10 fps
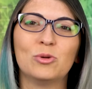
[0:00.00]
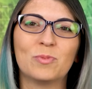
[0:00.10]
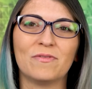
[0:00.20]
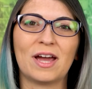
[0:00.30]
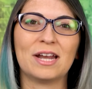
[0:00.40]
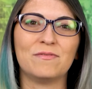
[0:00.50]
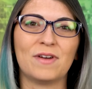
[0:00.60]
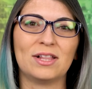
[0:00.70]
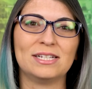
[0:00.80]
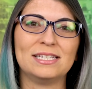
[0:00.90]
to provide a
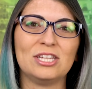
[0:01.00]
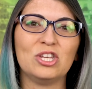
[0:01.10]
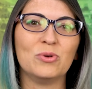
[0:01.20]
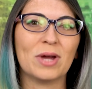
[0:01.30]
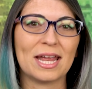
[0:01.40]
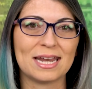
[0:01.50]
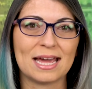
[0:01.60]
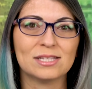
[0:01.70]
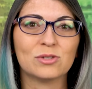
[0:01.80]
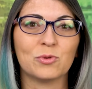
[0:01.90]
valid D U N
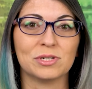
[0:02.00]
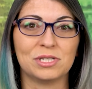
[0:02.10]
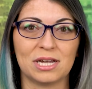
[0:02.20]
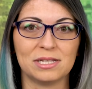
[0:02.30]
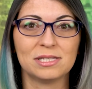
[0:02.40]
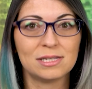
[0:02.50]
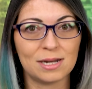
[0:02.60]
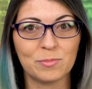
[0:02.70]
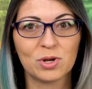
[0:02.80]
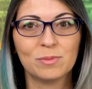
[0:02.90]
S or D U N S
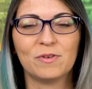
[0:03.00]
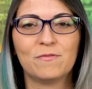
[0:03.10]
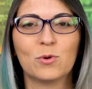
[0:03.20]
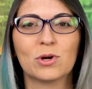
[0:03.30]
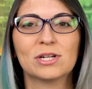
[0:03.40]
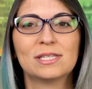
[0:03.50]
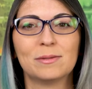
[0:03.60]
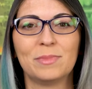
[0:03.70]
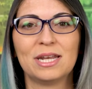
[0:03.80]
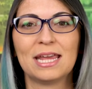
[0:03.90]
number before
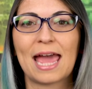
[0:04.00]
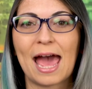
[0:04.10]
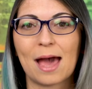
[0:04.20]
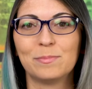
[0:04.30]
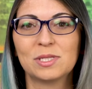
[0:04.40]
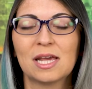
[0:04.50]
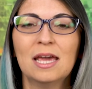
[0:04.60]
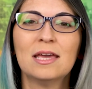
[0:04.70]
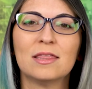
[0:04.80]
submitting apps.